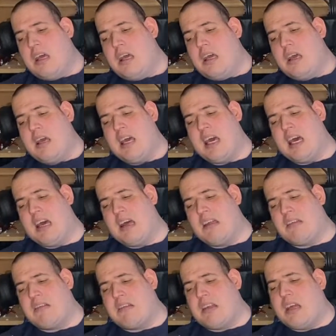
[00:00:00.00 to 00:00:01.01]
He
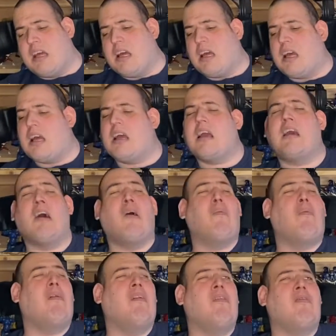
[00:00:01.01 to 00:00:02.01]
has a
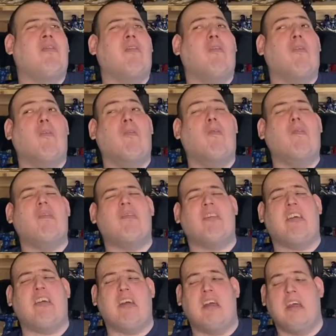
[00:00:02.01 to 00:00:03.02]
couple of
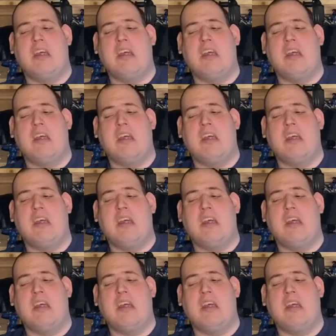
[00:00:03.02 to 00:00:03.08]
tools